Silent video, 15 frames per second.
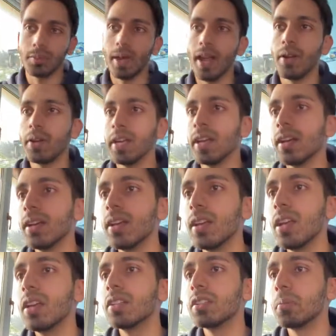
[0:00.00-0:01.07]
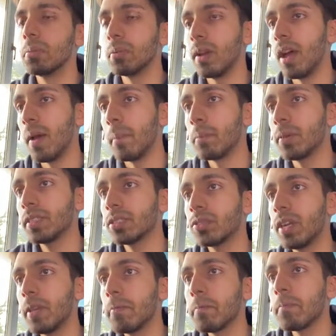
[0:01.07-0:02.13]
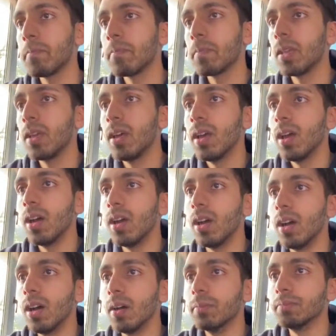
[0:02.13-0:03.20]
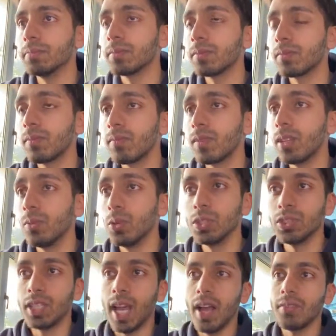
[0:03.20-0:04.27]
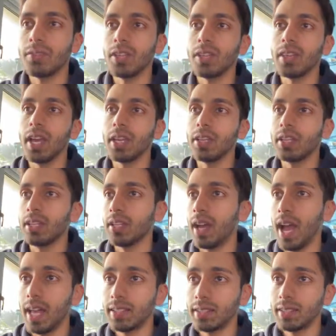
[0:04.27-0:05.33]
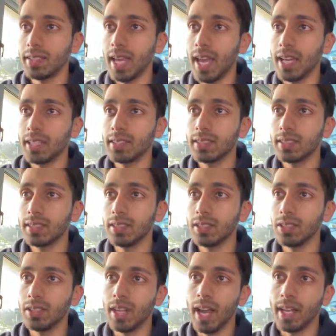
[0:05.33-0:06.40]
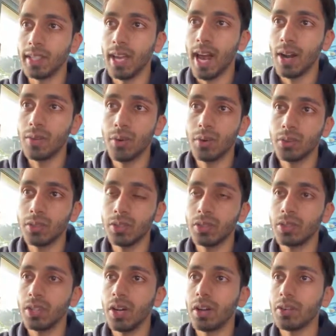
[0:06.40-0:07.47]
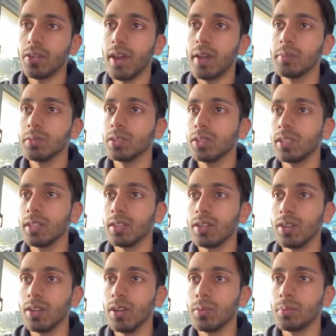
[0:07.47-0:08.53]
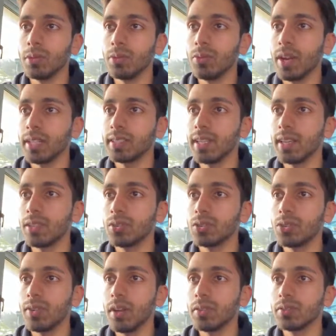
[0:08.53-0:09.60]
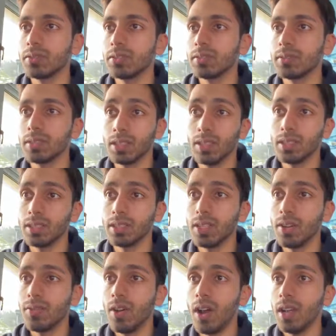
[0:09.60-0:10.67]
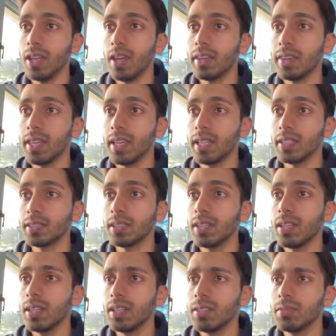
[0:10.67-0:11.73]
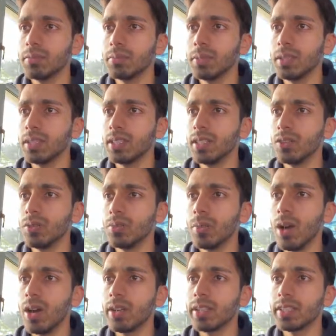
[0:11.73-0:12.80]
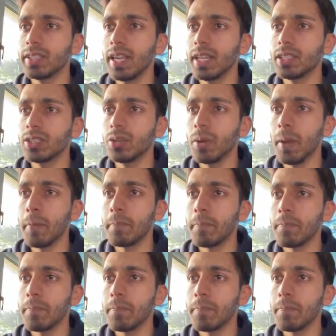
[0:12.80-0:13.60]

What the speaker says: area to print screen. And once you have done that, you can add the text, you can add arrows to your diagrams, you can put rectangles around certain stuff, highlight things, put these little markers next to it,